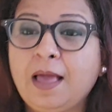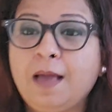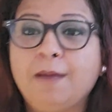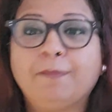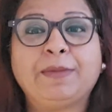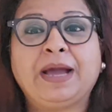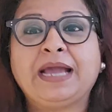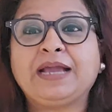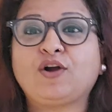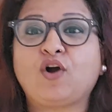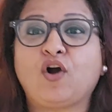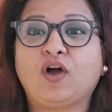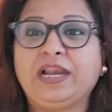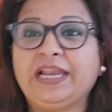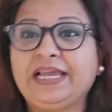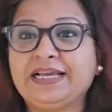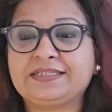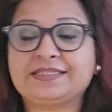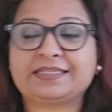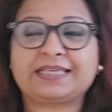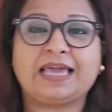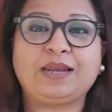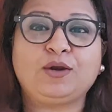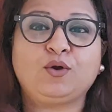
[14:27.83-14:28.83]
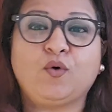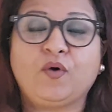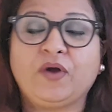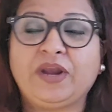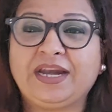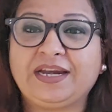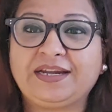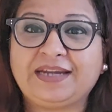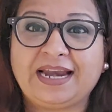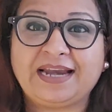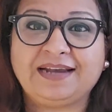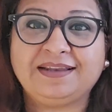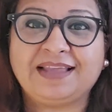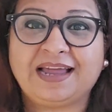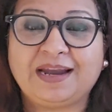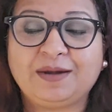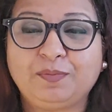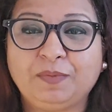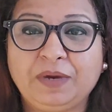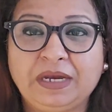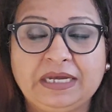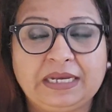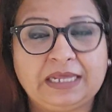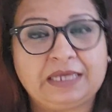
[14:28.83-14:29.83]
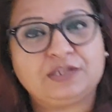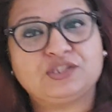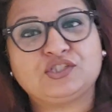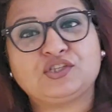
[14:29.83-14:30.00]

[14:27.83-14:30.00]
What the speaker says: My colleagues can go and attend that meeting.